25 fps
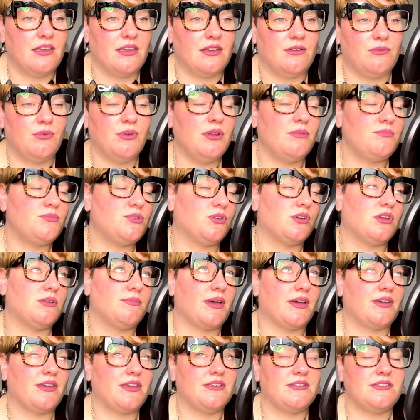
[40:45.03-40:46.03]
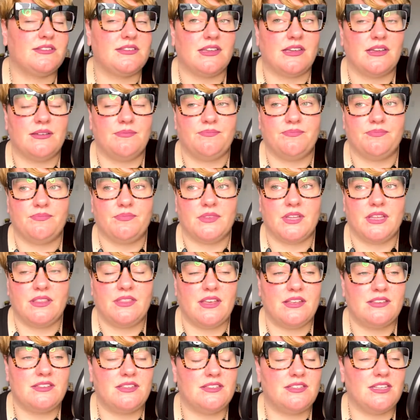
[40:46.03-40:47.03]
What I'm talking about is there's
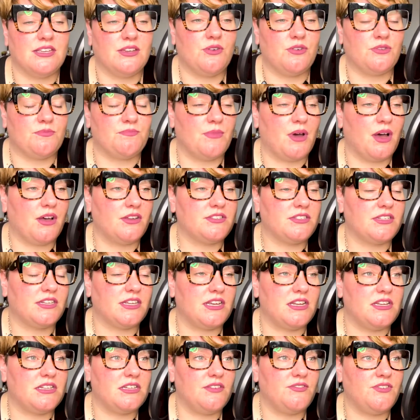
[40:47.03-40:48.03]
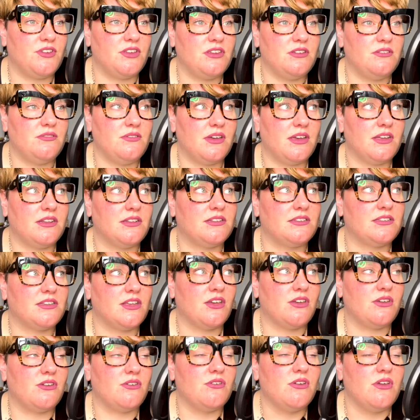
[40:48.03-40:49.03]
this thing called Master Interview. And
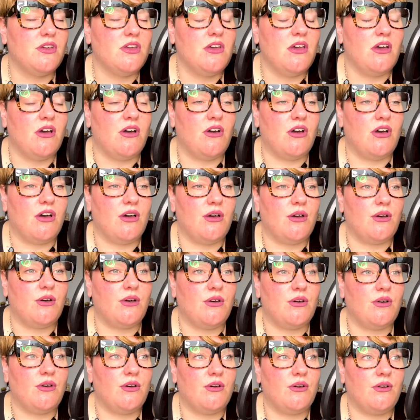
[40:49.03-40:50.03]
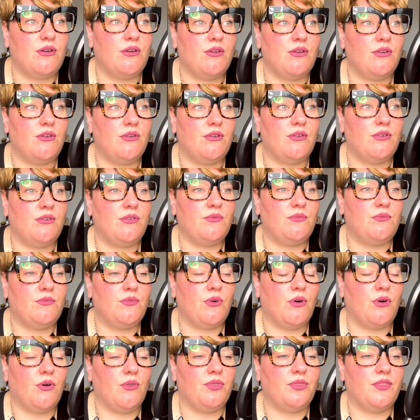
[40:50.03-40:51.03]
so on
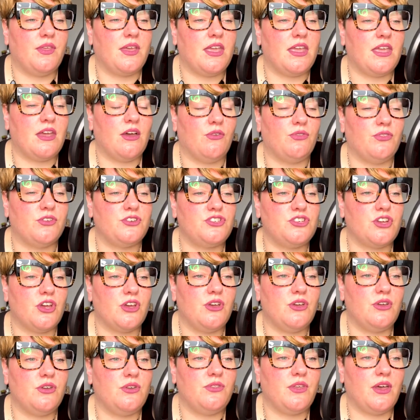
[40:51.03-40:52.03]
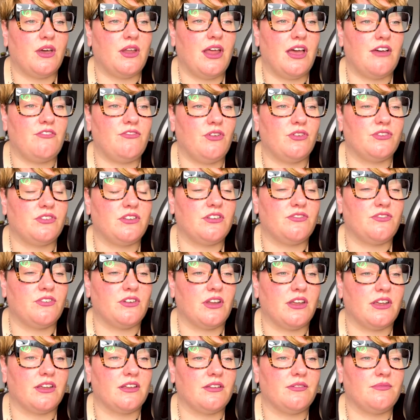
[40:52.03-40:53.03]
the show, they'll have lots of different
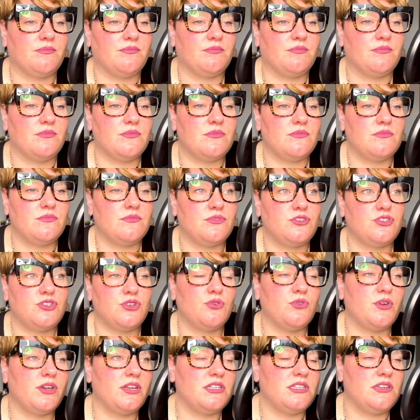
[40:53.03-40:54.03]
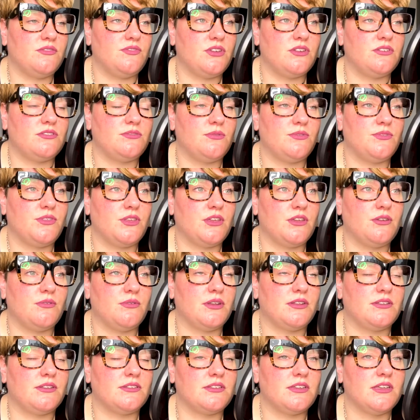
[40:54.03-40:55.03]
like short interviews with you.
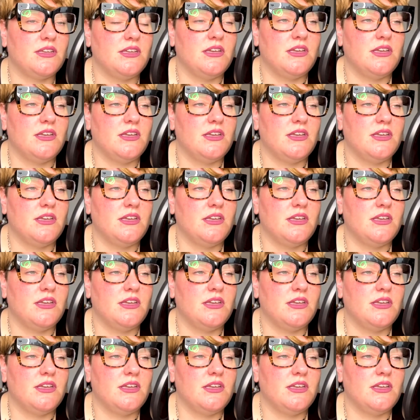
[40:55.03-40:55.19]
And